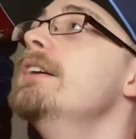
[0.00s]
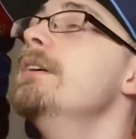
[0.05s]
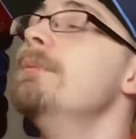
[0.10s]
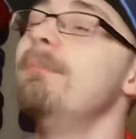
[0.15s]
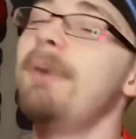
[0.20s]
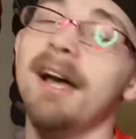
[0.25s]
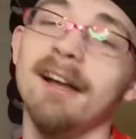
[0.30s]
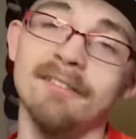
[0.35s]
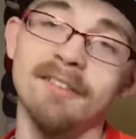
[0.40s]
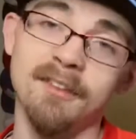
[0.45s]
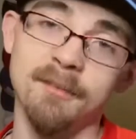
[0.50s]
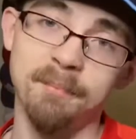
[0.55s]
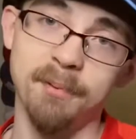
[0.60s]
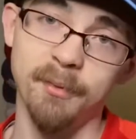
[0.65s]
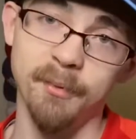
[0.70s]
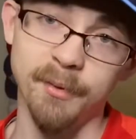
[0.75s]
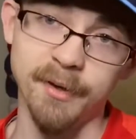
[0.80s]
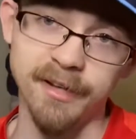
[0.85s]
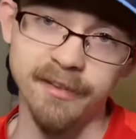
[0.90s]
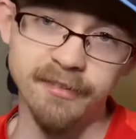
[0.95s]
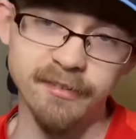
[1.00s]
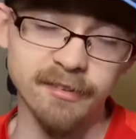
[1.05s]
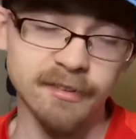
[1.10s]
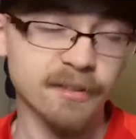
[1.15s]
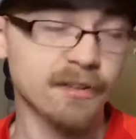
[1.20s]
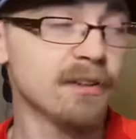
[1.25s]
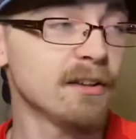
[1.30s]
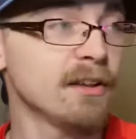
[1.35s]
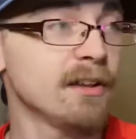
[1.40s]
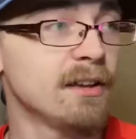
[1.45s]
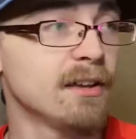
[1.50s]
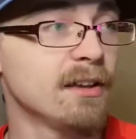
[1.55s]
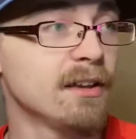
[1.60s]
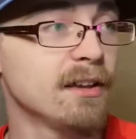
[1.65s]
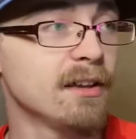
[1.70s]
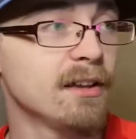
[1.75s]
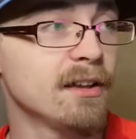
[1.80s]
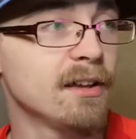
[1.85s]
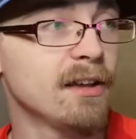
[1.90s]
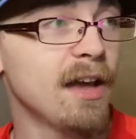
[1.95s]
Back to the point.
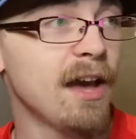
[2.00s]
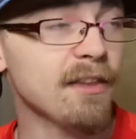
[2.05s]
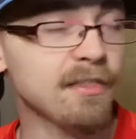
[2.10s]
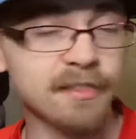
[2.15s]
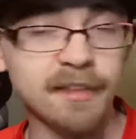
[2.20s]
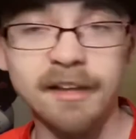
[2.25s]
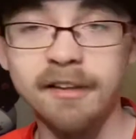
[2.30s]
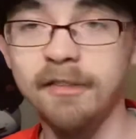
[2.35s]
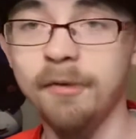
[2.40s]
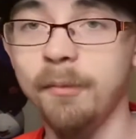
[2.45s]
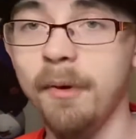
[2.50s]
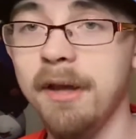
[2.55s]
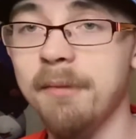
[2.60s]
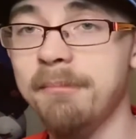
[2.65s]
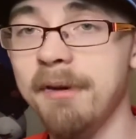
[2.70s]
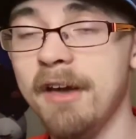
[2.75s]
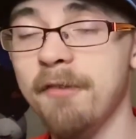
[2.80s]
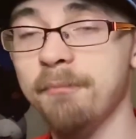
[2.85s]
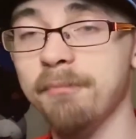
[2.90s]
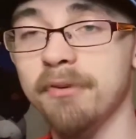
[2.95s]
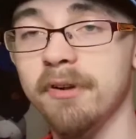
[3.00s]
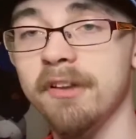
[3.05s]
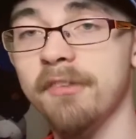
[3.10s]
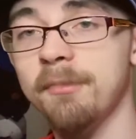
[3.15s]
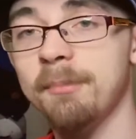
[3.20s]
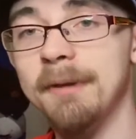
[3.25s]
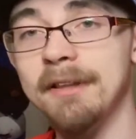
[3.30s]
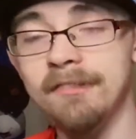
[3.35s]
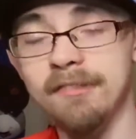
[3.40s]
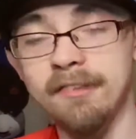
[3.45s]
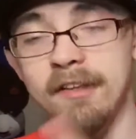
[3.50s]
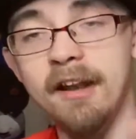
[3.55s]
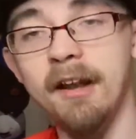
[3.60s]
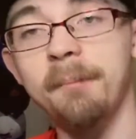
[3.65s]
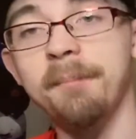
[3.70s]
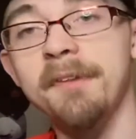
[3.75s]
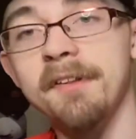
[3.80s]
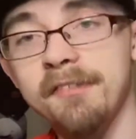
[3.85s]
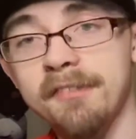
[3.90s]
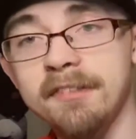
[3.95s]
I think the way Bev Priestman set
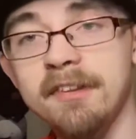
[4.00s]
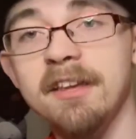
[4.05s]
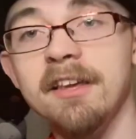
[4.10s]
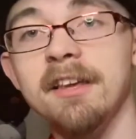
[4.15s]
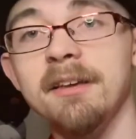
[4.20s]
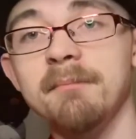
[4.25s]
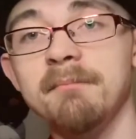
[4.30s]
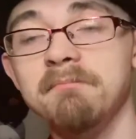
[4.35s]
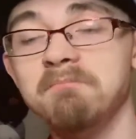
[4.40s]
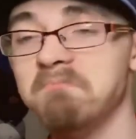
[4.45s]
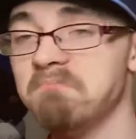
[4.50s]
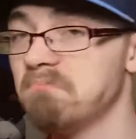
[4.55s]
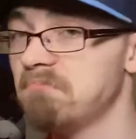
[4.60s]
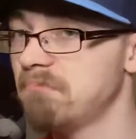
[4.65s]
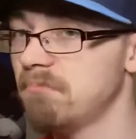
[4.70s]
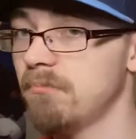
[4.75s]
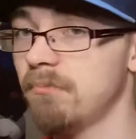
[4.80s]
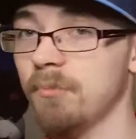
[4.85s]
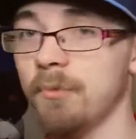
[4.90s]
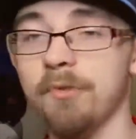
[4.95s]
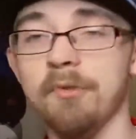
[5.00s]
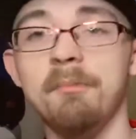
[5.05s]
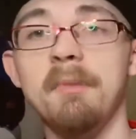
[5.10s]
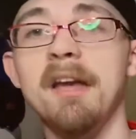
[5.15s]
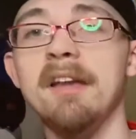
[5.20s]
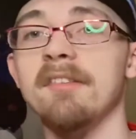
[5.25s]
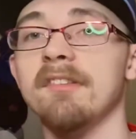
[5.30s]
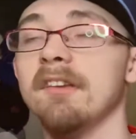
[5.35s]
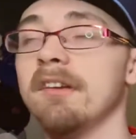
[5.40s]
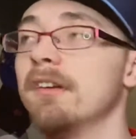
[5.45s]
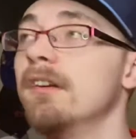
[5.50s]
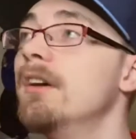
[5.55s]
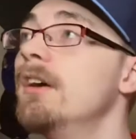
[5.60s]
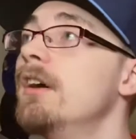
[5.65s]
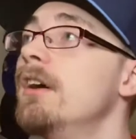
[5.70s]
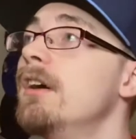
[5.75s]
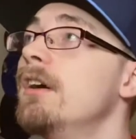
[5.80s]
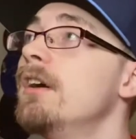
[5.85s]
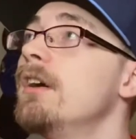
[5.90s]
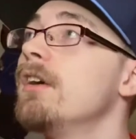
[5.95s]
up this team was amazing
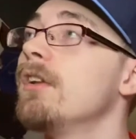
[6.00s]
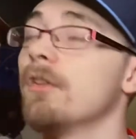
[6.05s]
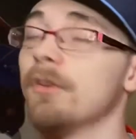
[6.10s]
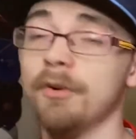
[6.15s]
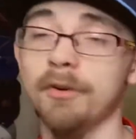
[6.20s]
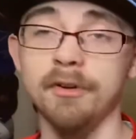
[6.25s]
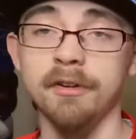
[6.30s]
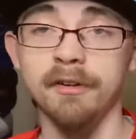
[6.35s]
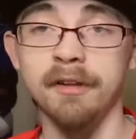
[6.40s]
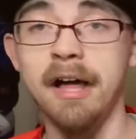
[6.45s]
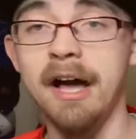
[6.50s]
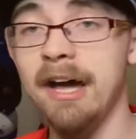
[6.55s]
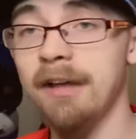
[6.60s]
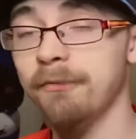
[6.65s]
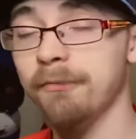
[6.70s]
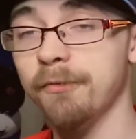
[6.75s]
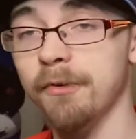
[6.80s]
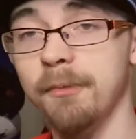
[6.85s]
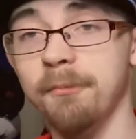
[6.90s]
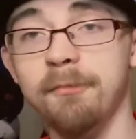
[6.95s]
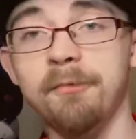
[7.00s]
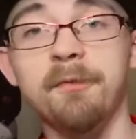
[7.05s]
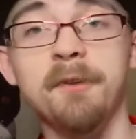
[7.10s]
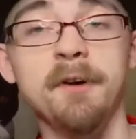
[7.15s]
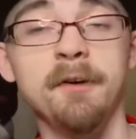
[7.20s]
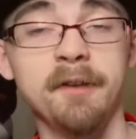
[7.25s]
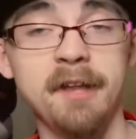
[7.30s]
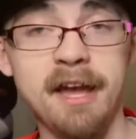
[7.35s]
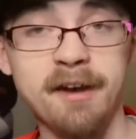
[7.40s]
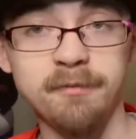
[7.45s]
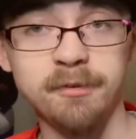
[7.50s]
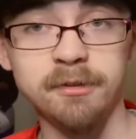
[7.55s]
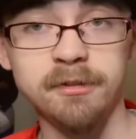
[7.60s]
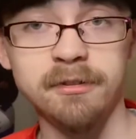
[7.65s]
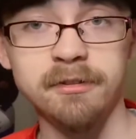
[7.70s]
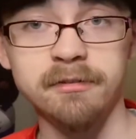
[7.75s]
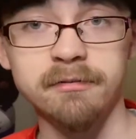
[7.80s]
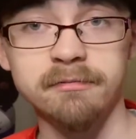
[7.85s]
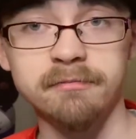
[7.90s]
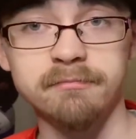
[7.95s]
learned a lot from Phil
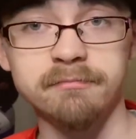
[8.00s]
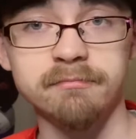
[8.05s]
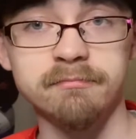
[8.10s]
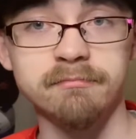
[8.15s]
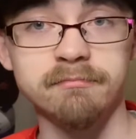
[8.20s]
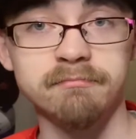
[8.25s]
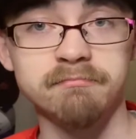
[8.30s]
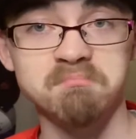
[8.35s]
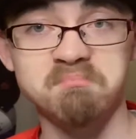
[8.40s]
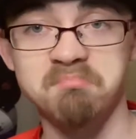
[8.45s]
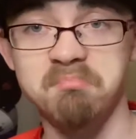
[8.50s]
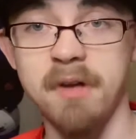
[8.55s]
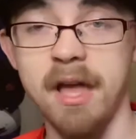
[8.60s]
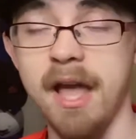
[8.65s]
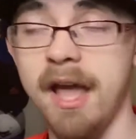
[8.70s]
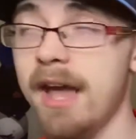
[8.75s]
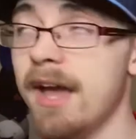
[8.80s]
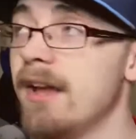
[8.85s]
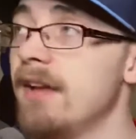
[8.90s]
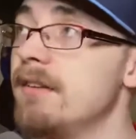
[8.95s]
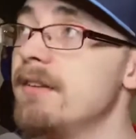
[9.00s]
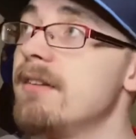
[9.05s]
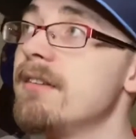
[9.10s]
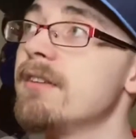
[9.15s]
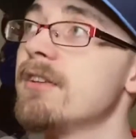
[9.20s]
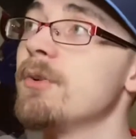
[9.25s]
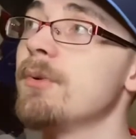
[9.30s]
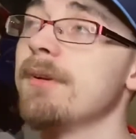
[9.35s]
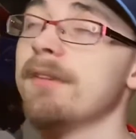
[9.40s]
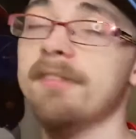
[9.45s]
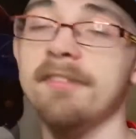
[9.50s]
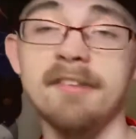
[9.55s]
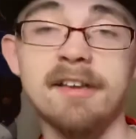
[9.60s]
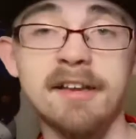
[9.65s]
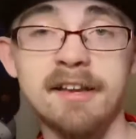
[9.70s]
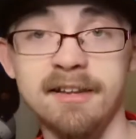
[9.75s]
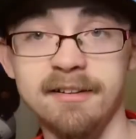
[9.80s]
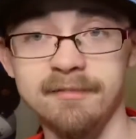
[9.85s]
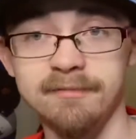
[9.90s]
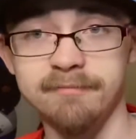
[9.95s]
Neville, and you could see
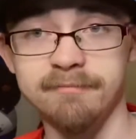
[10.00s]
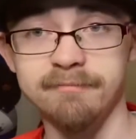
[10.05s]
it.